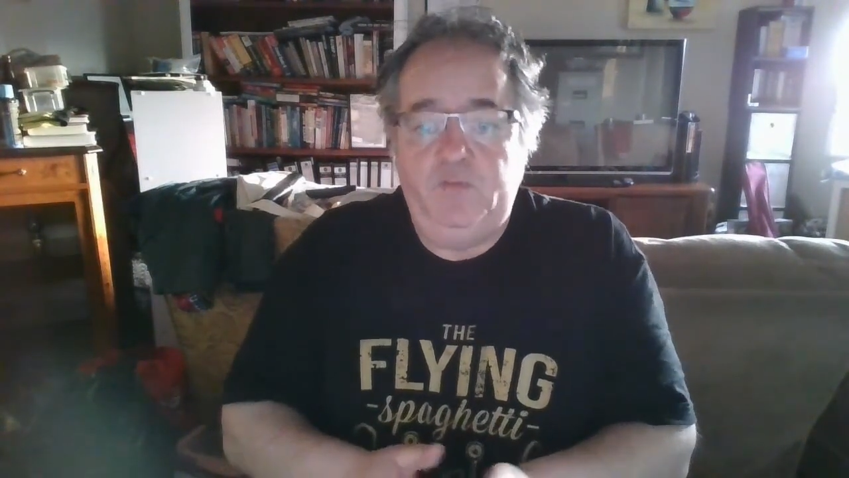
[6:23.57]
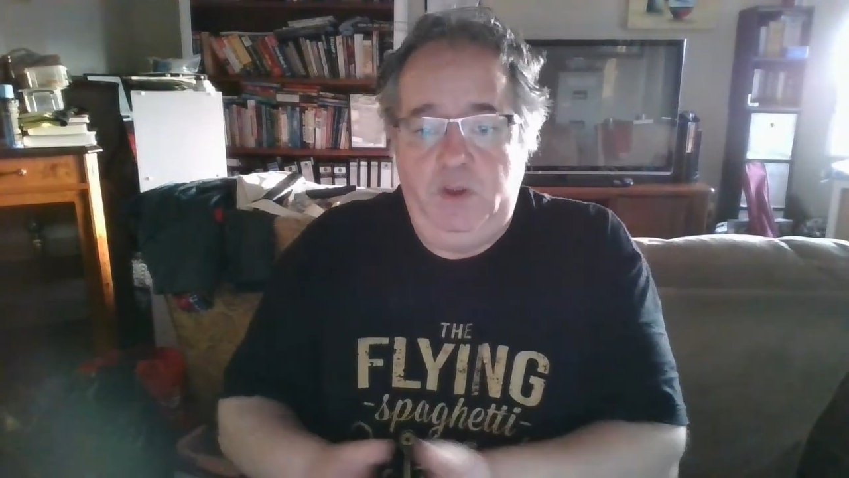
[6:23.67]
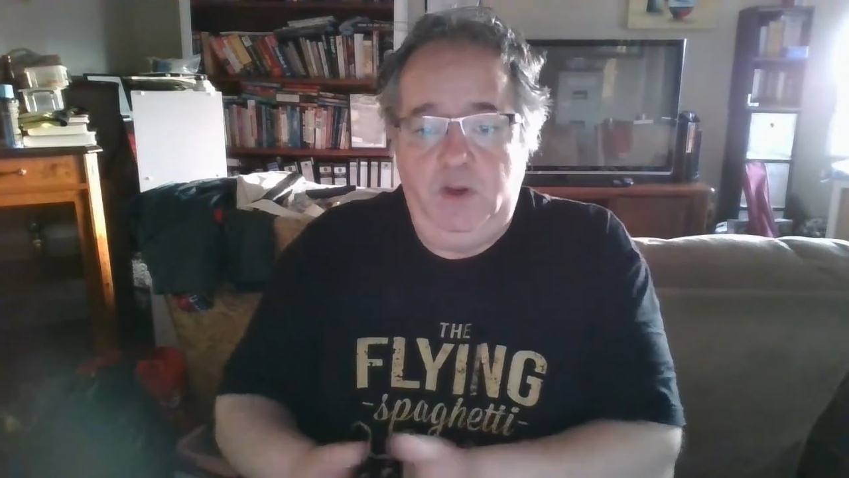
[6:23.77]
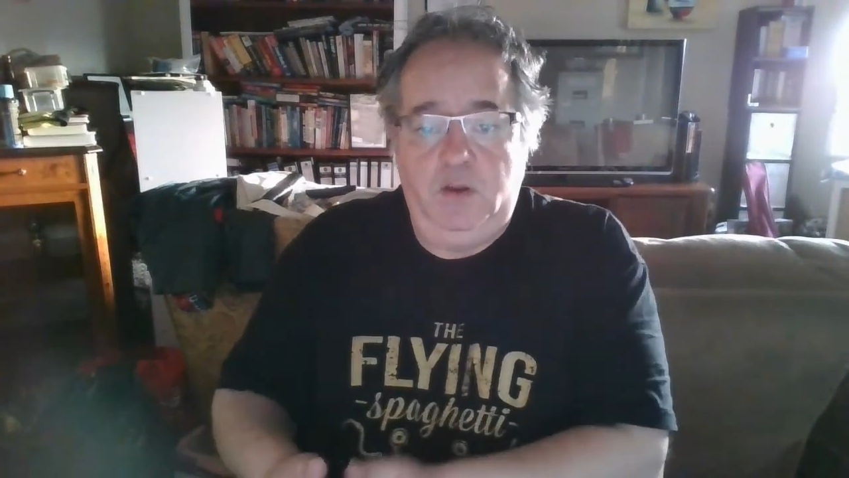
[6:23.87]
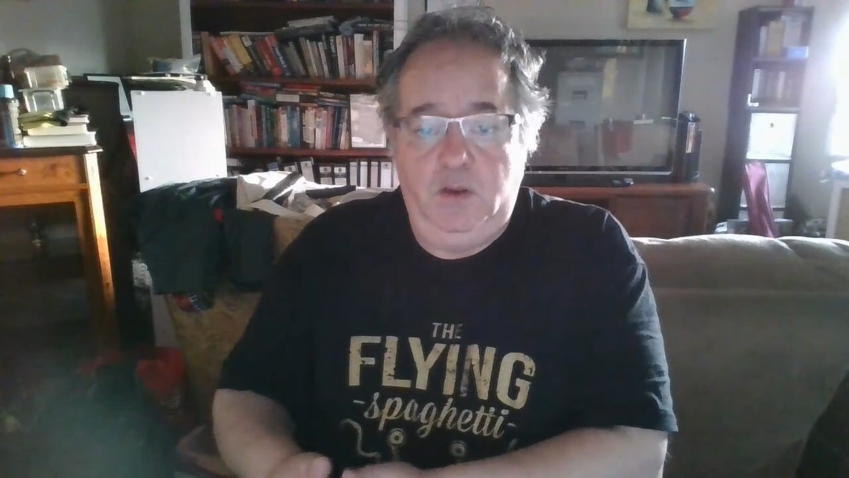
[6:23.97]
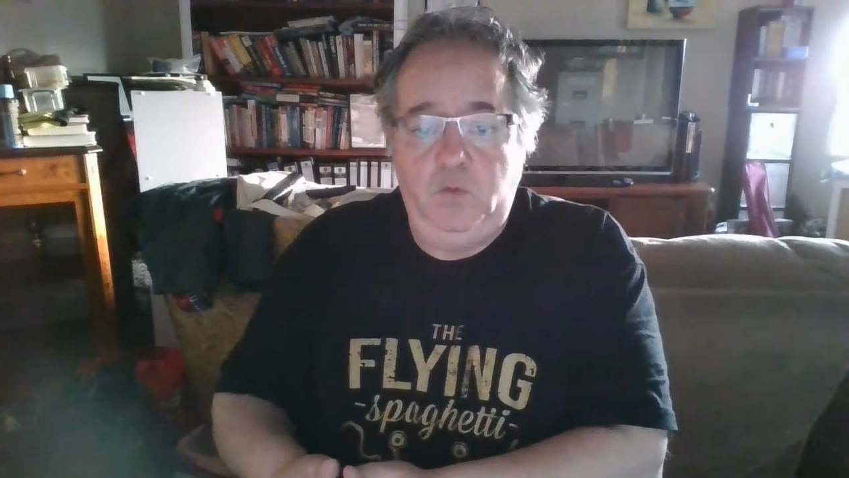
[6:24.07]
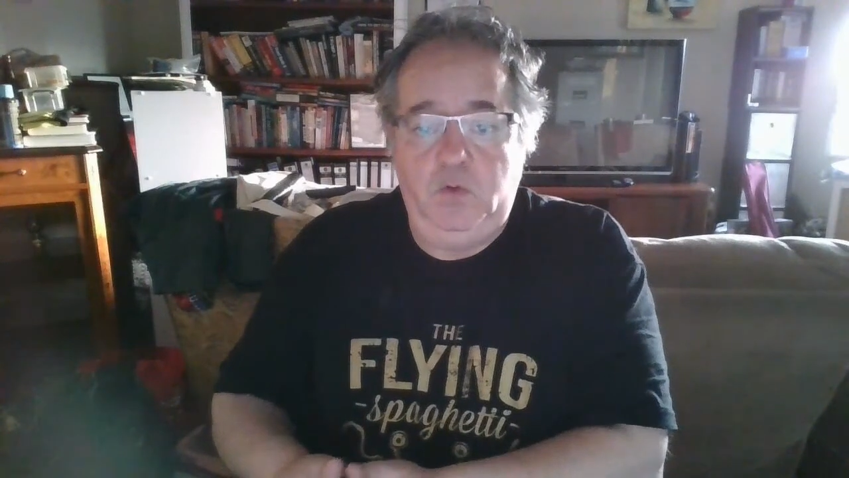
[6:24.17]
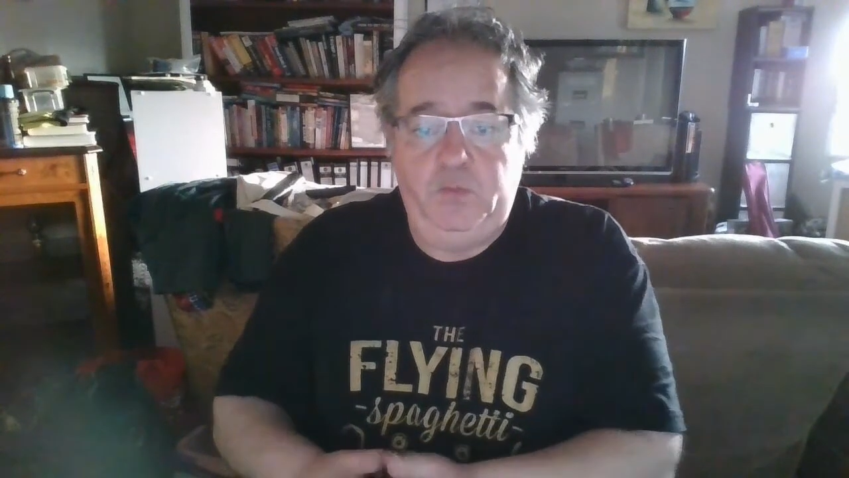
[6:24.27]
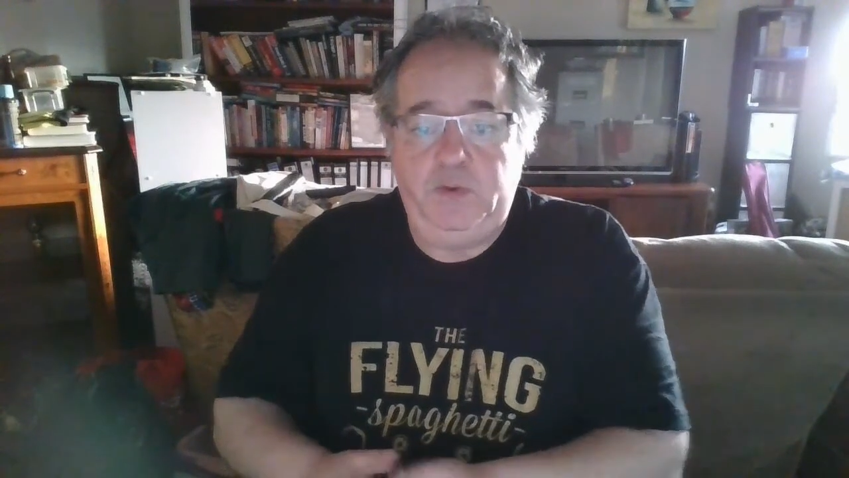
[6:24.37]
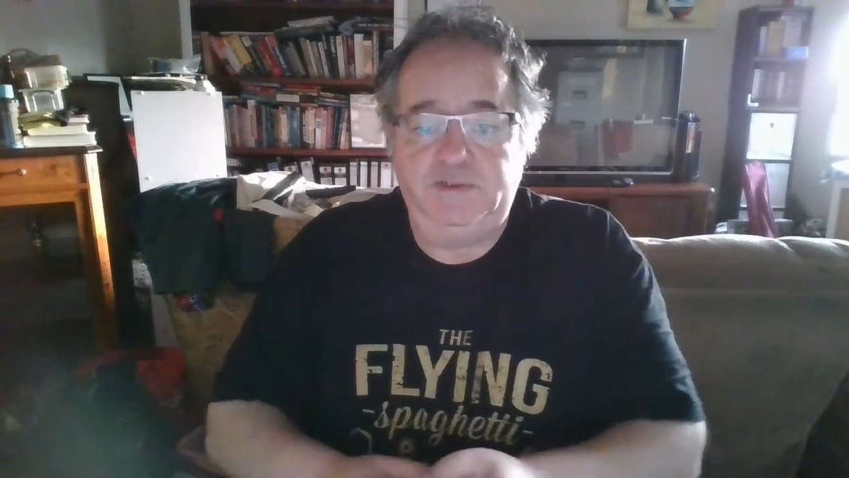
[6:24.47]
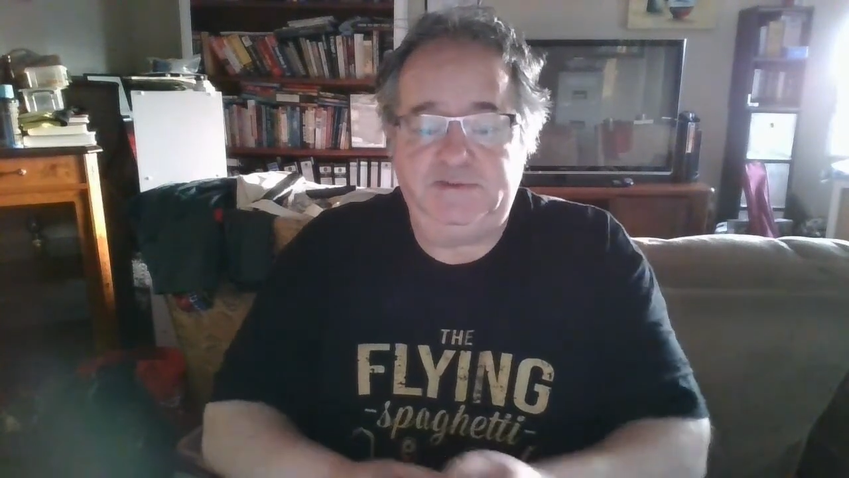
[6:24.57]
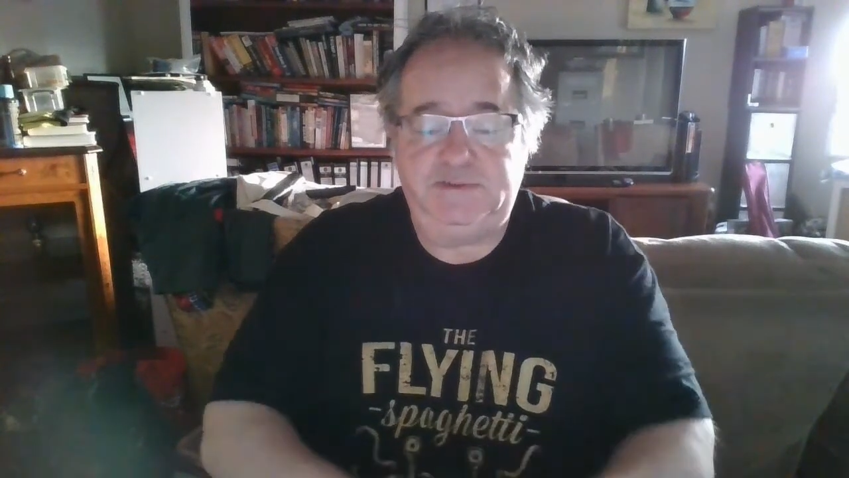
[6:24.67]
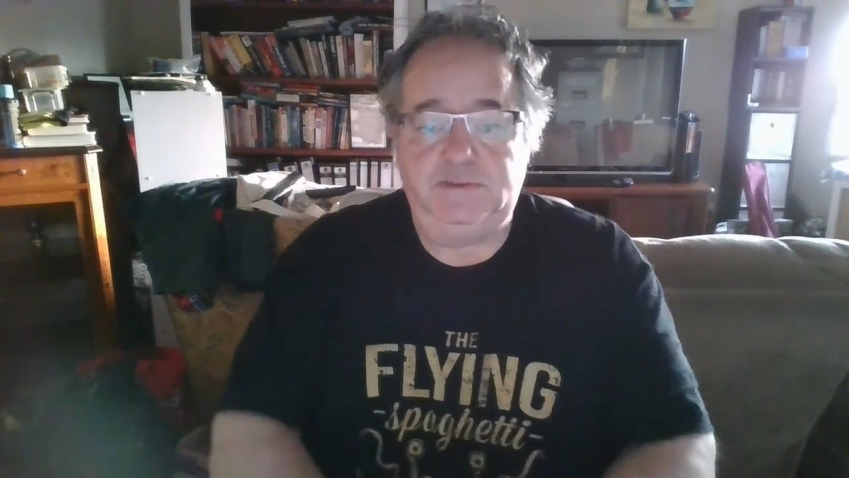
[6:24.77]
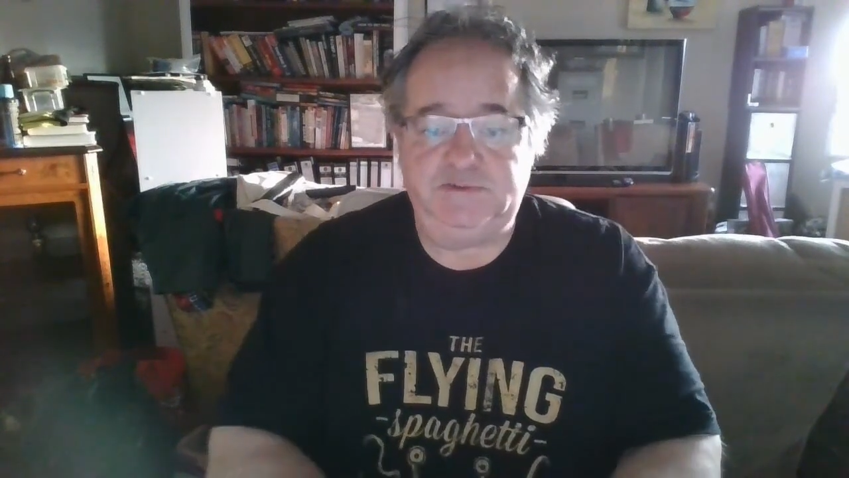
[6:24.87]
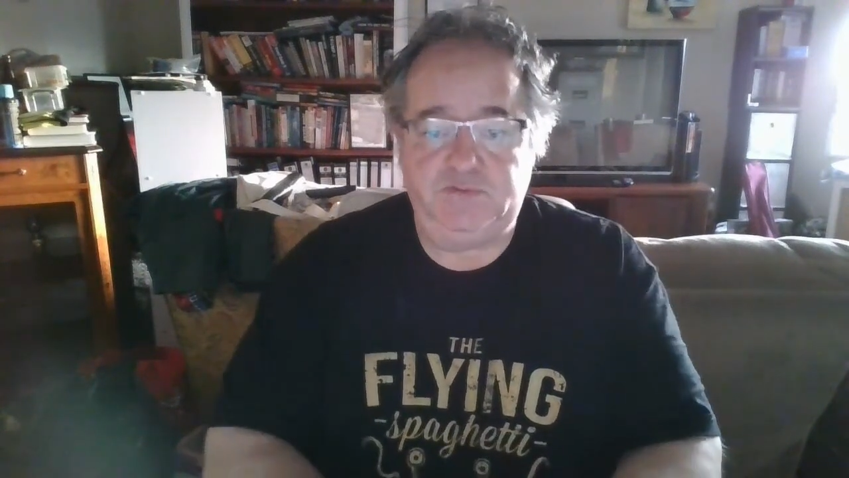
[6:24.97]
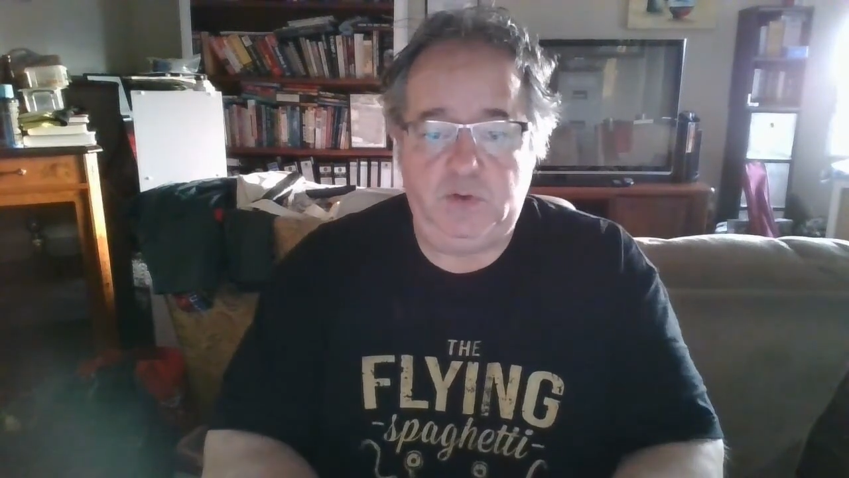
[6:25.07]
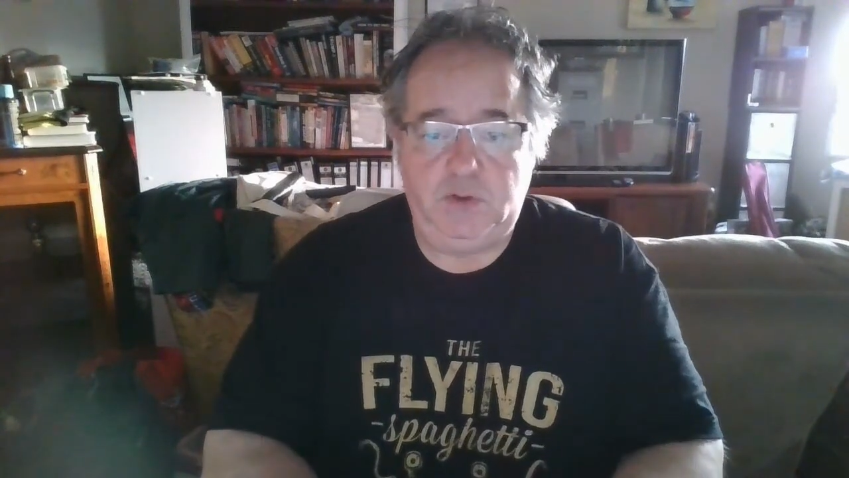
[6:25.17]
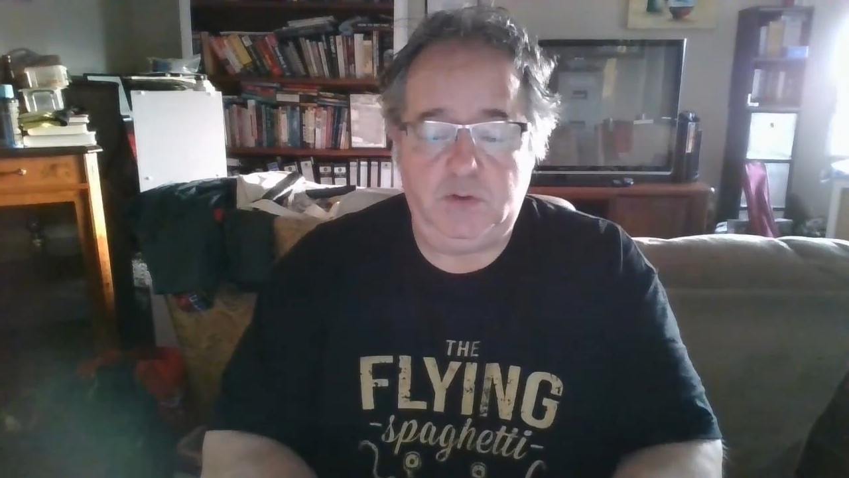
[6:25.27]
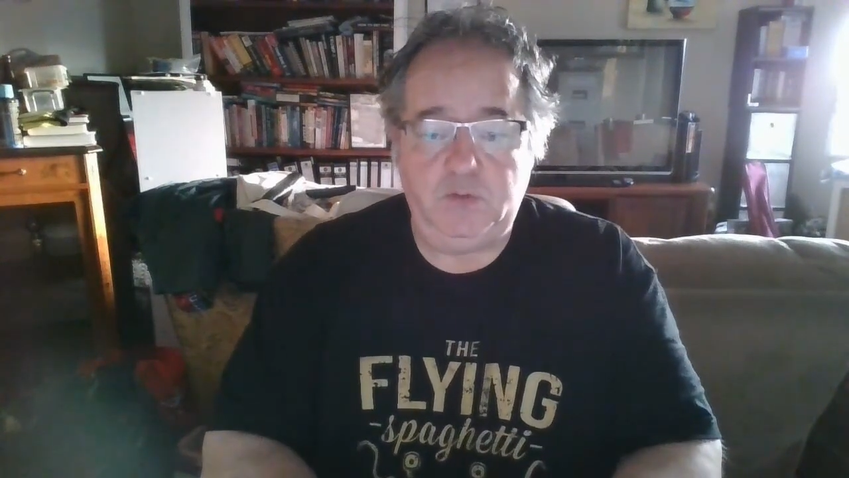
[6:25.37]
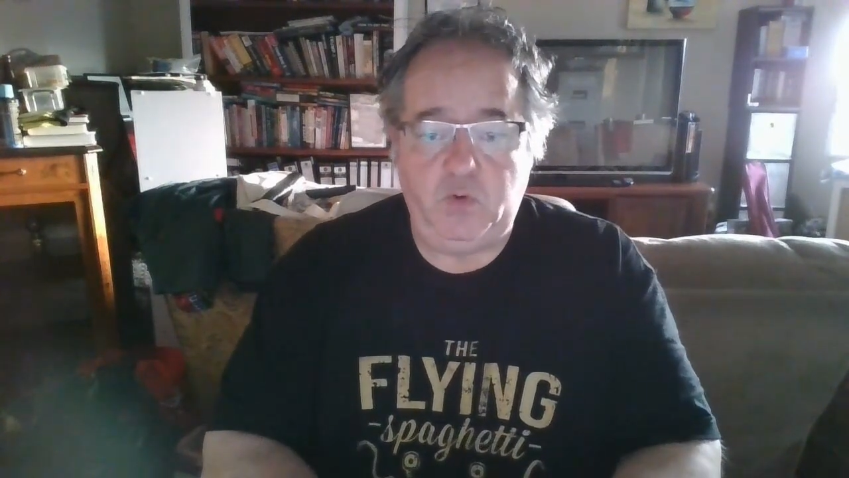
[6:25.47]
then I will, because it is a
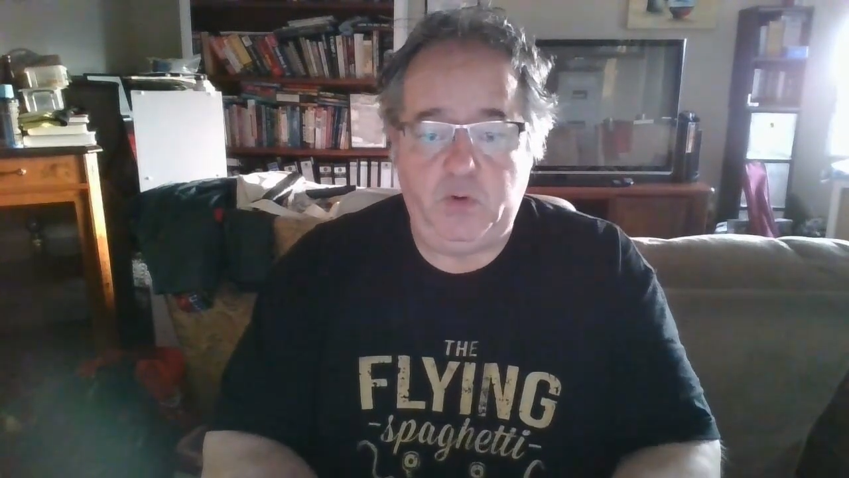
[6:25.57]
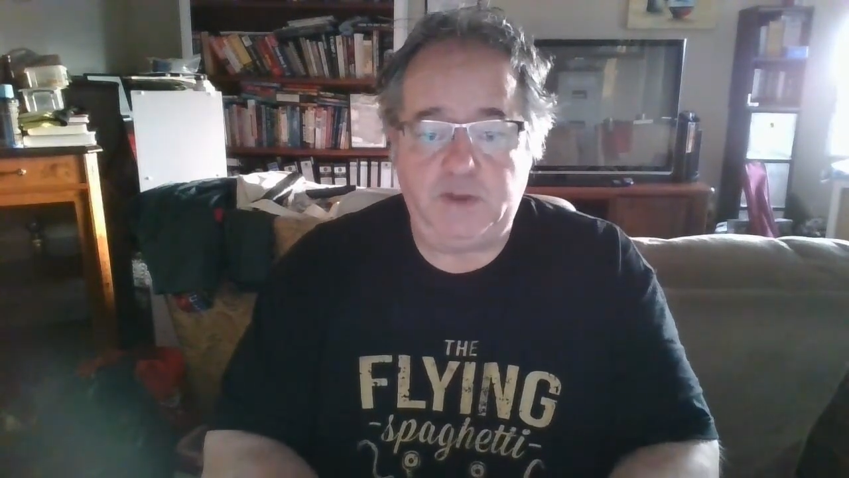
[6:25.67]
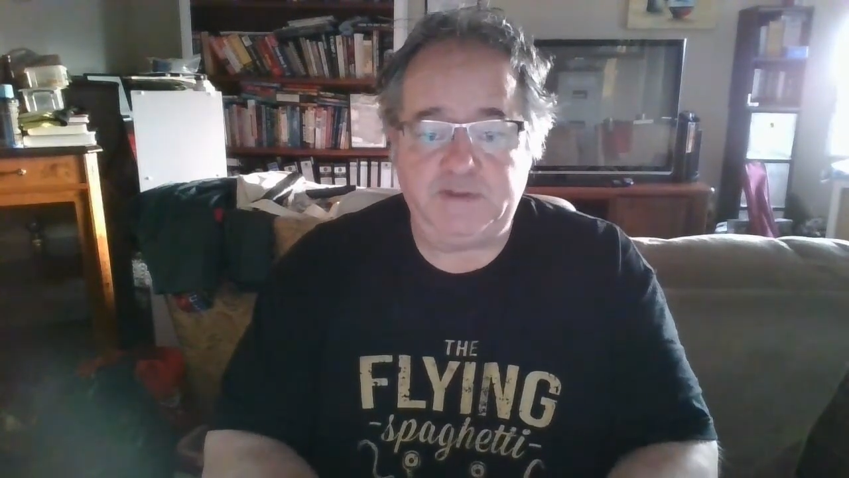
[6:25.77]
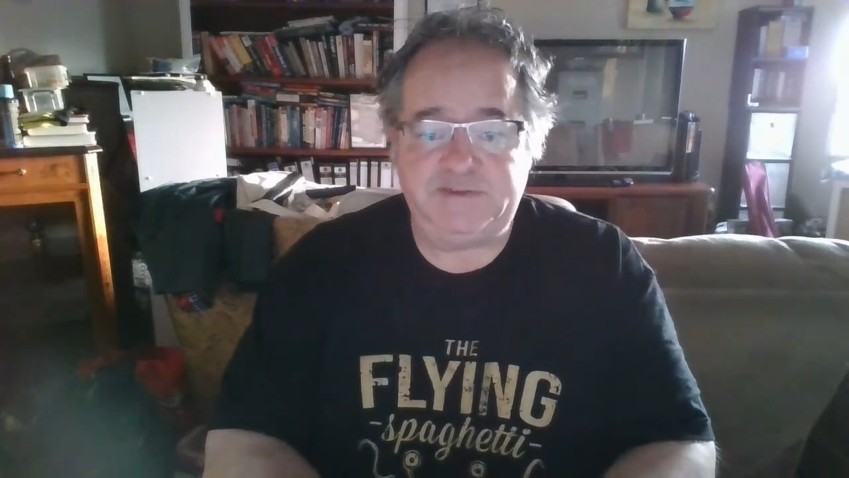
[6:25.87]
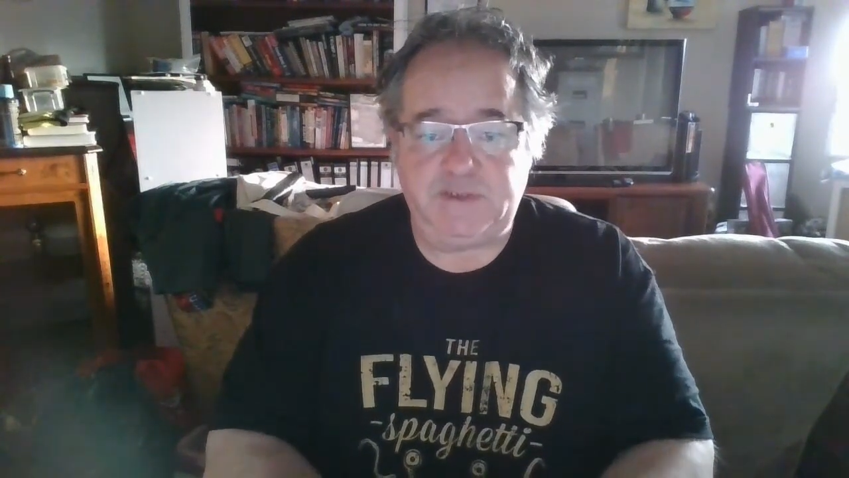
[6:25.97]
really good product.